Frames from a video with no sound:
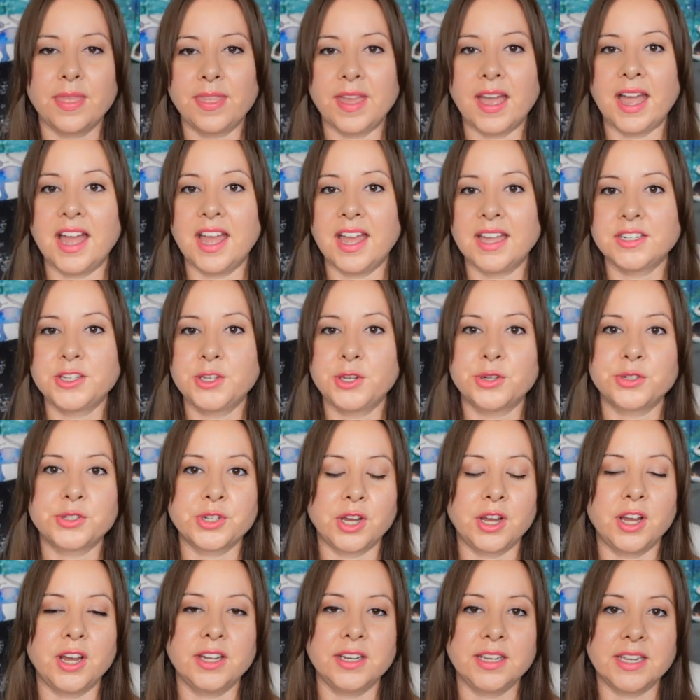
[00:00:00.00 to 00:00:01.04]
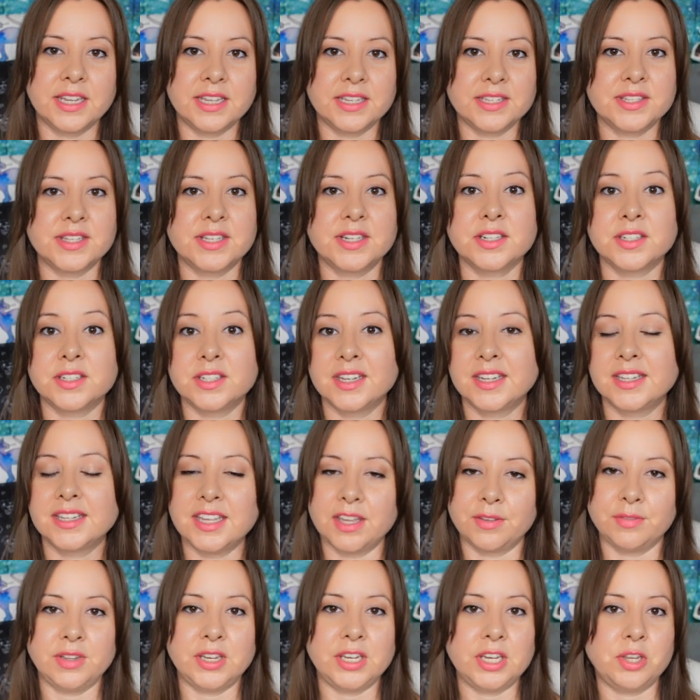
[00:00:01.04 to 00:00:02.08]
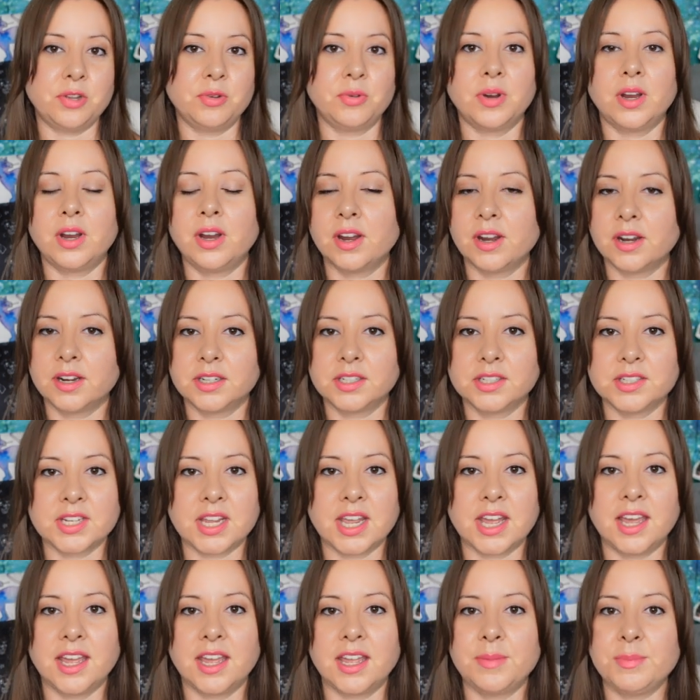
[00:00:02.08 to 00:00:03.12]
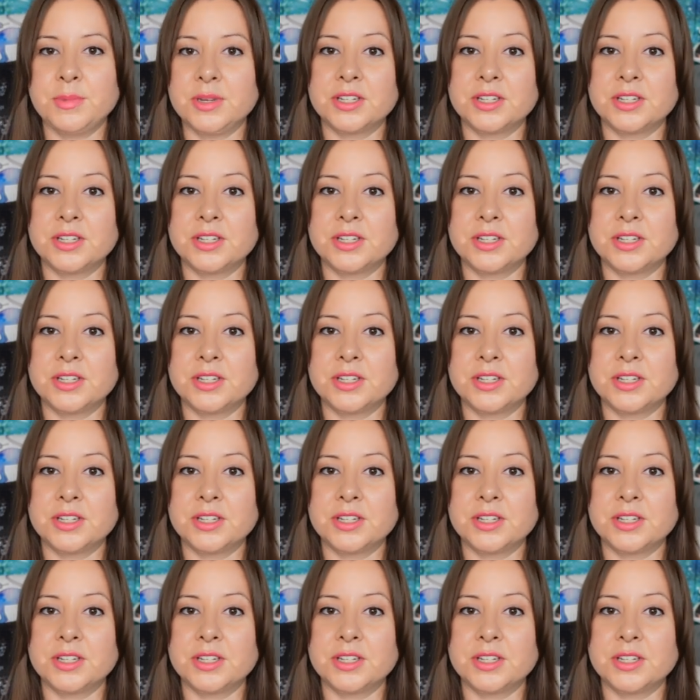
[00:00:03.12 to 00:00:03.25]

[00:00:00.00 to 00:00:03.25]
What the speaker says: that your dog isn't giving you a hard time.